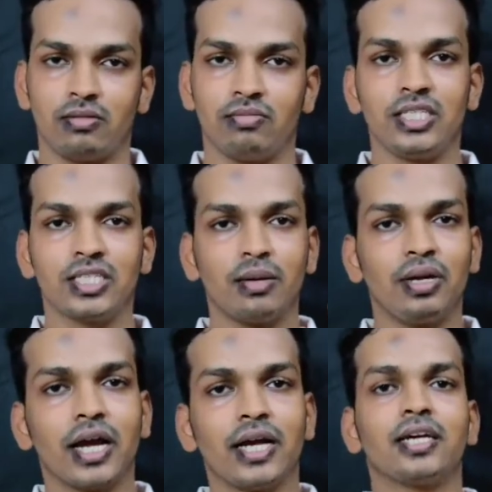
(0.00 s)
These can
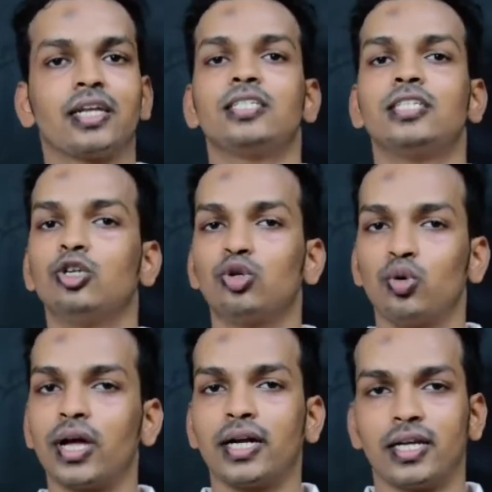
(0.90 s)
be categorized into
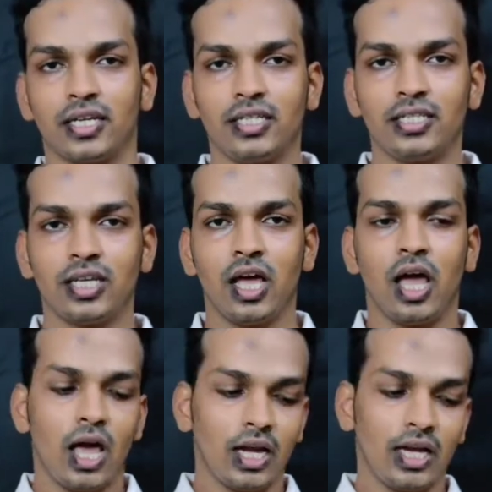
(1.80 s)
two categories,
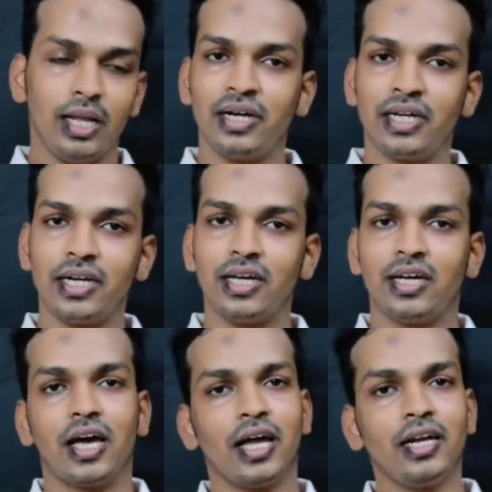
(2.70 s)
limited
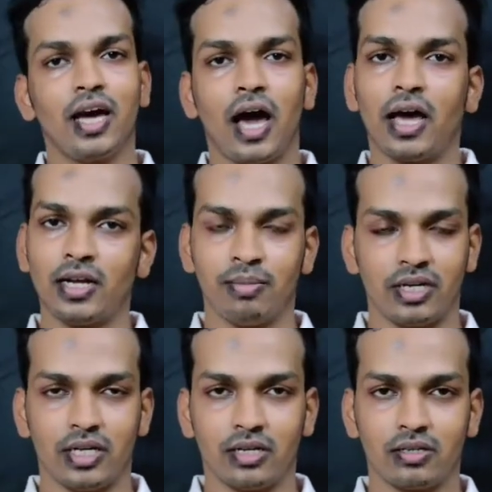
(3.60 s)
and
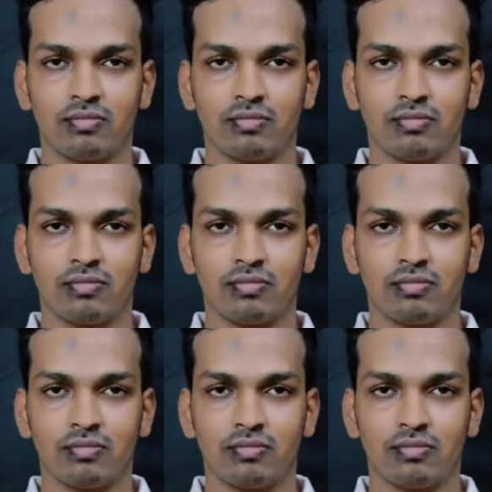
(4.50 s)
unlimited.